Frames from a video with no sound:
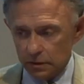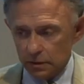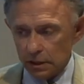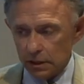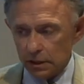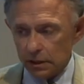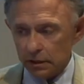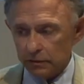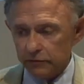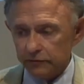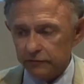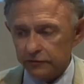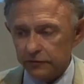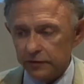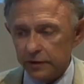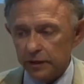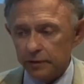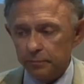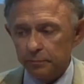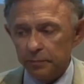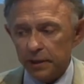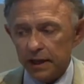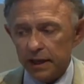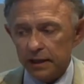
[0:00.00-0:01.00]
of
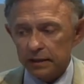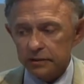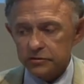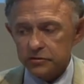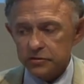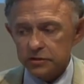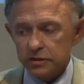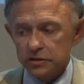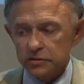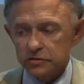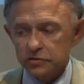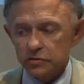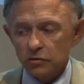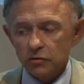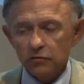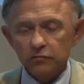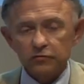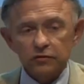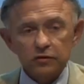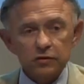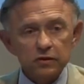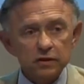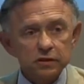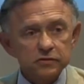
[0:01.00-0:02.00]
policies
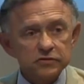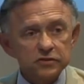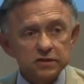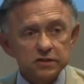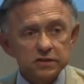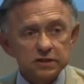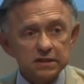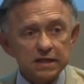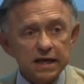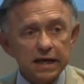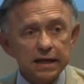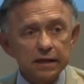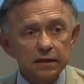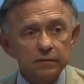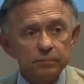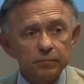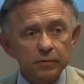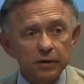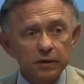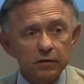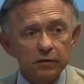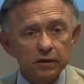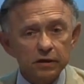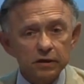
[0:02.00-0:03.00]
over a sustained
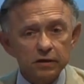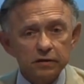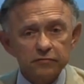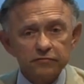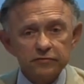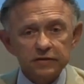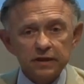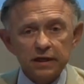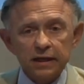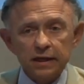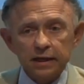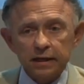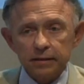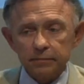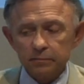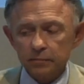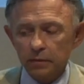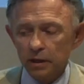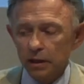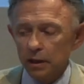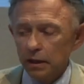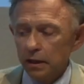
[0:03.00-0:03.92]
period of time